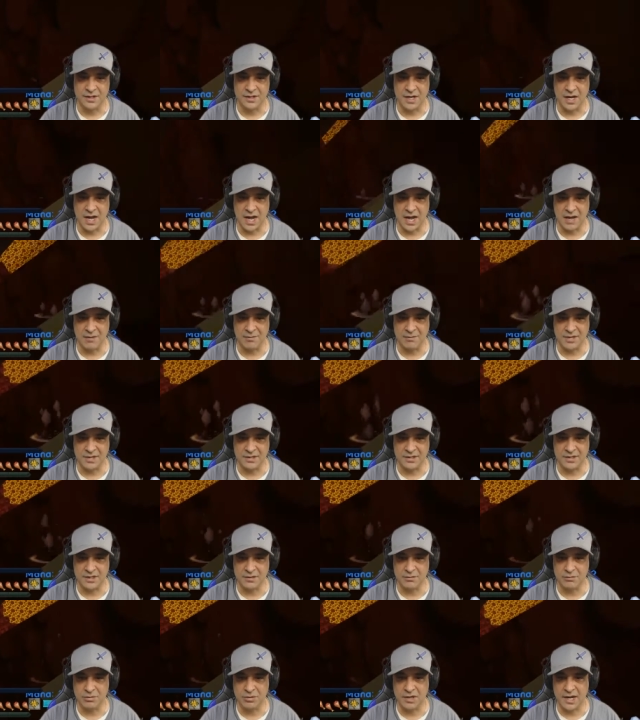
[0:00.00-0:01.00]
Zombies
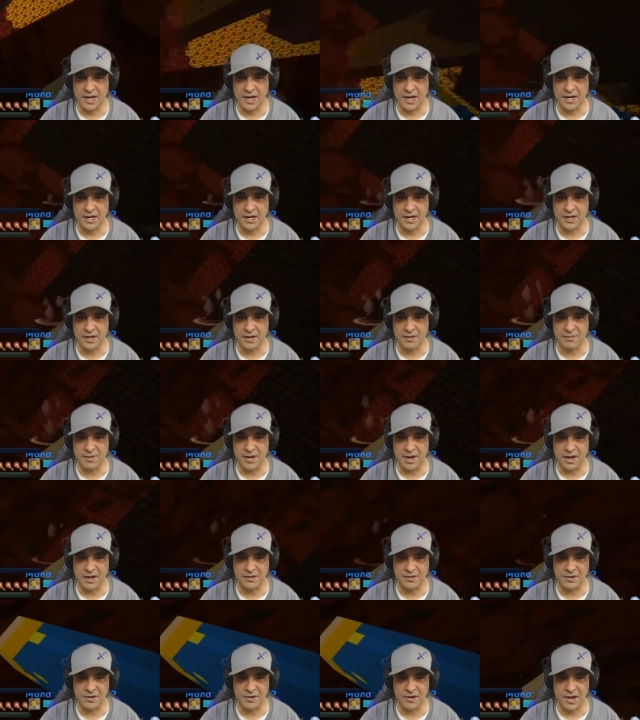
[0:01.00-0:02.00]
complaining
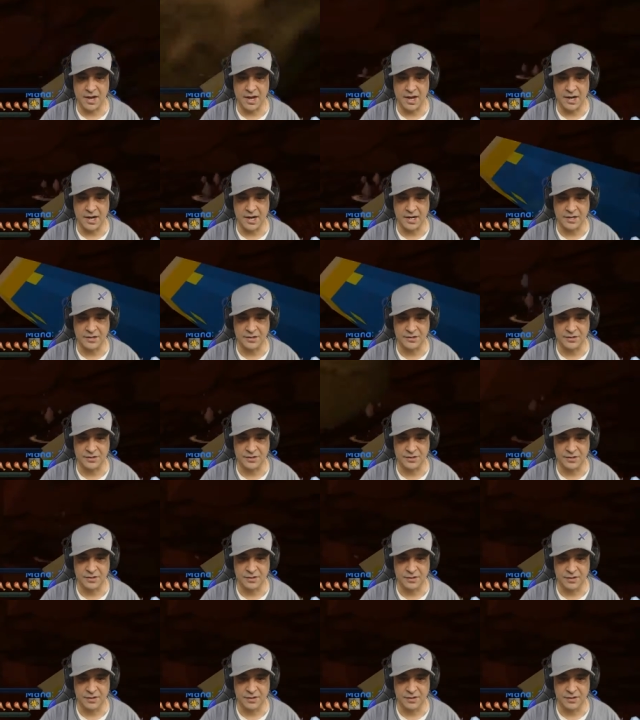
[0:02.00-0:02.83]
about their headaches.